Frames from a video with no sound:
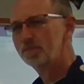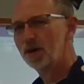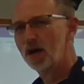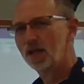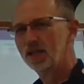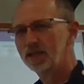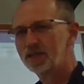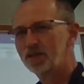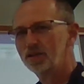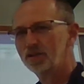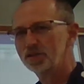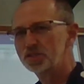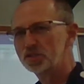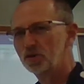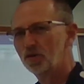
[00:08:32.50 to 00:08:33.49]

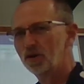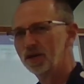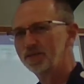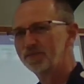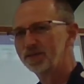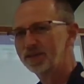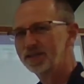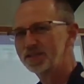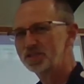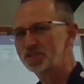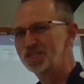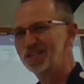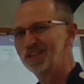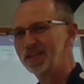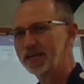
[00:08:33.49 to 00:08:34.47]
molecule short of a
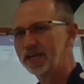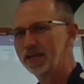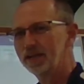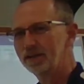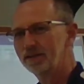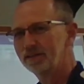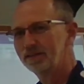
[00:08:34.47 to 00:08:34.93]
kajillion